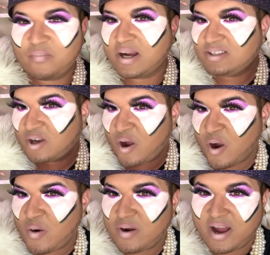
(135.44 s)
in my
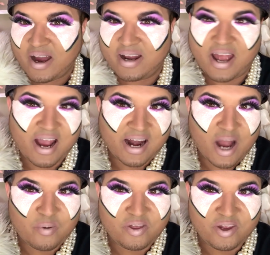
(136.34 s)
throne, honey, hanging
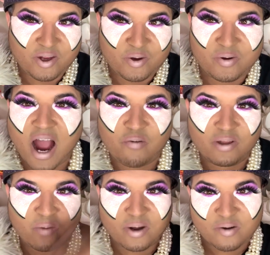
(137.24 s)
out with you. I
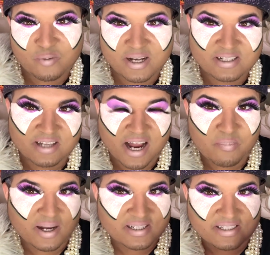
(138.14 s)
really wanna redesign
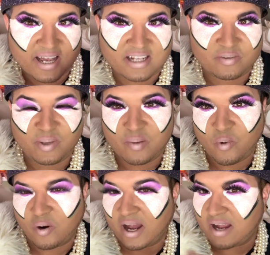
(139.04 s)
my set to be
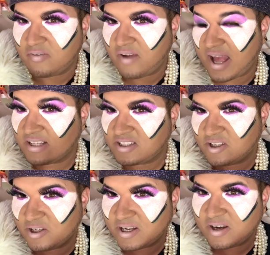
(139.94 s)
more like fancy
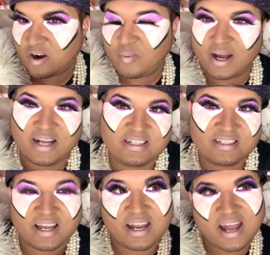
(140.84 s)
looking, girl, but I
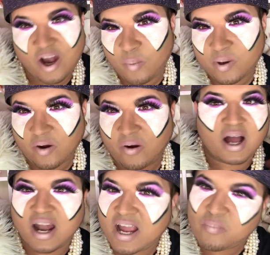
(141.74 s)
just can't help it, girl.
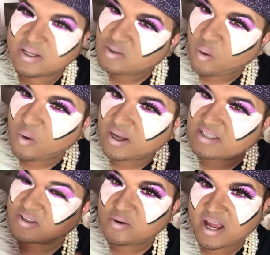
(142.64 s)
I like my
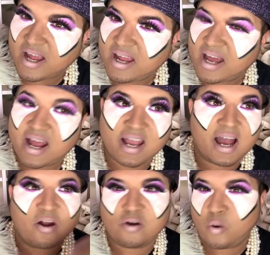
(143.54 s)
toys, okay? And I,
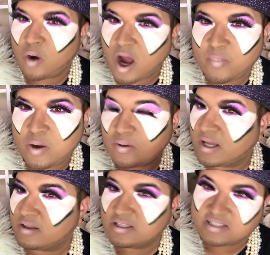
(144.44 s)
I don't know where I'll be
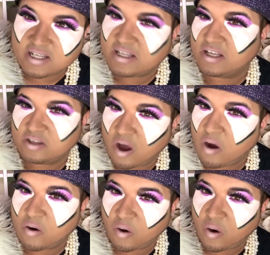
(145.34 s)
without the Cynthia
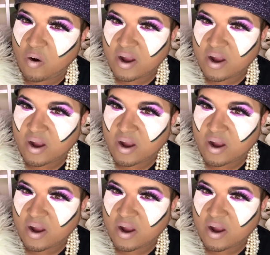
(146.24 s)
doll, girl,